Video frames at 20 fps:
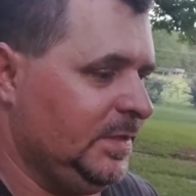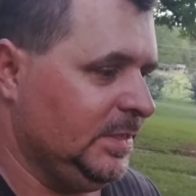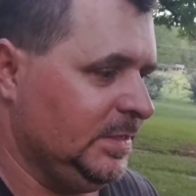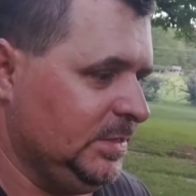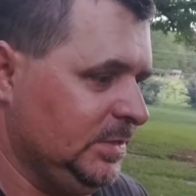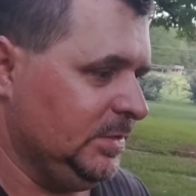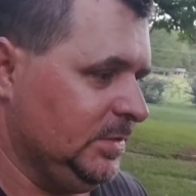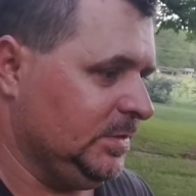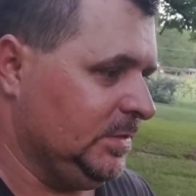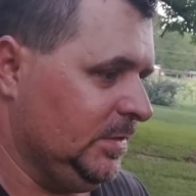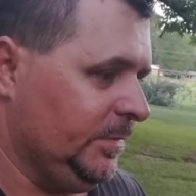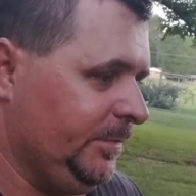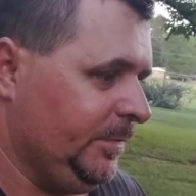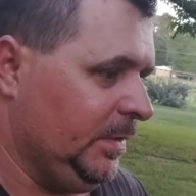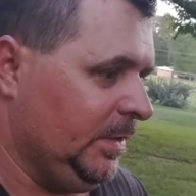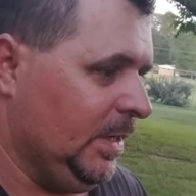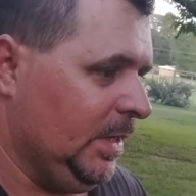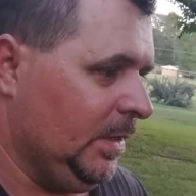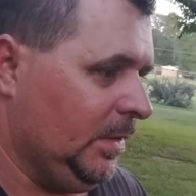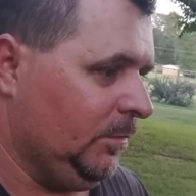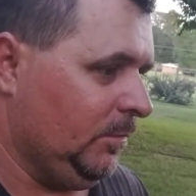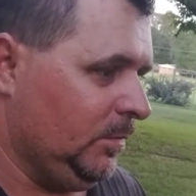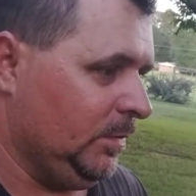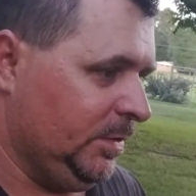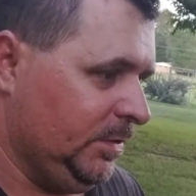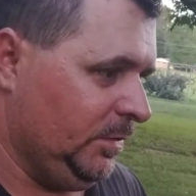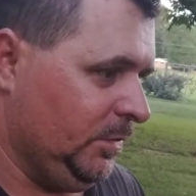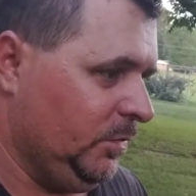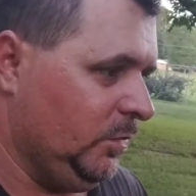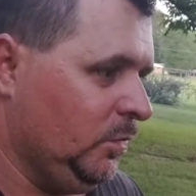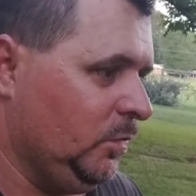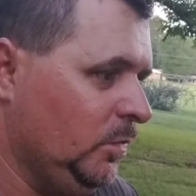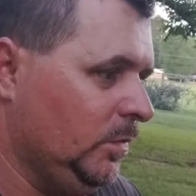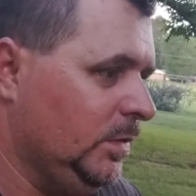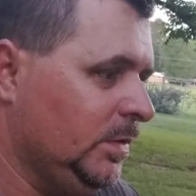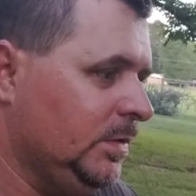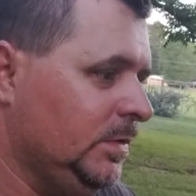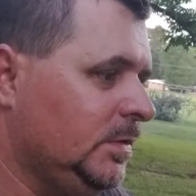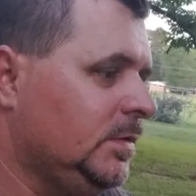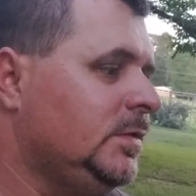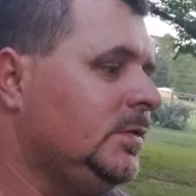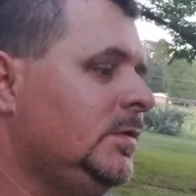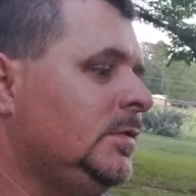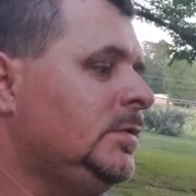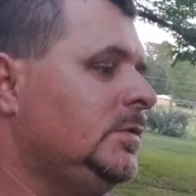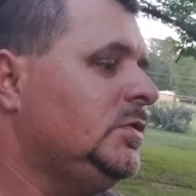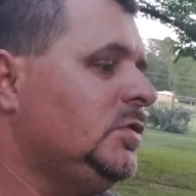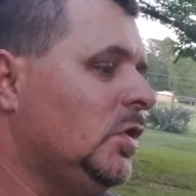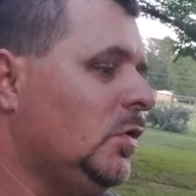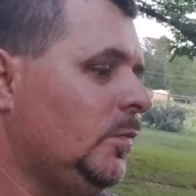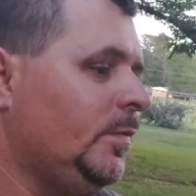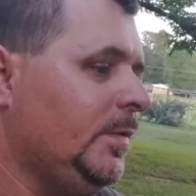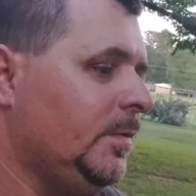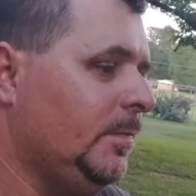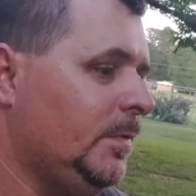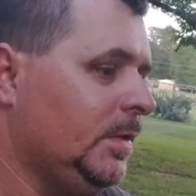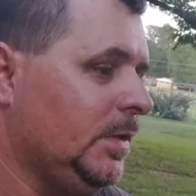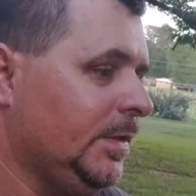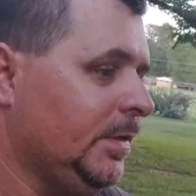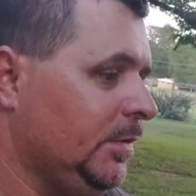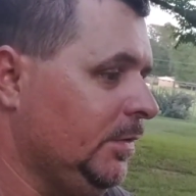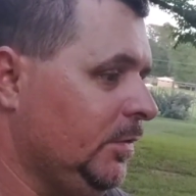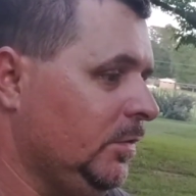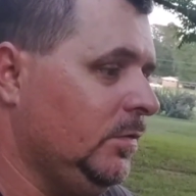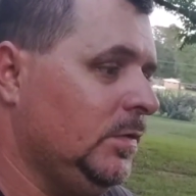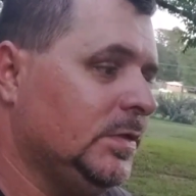It's just something I want to do and show people I can do.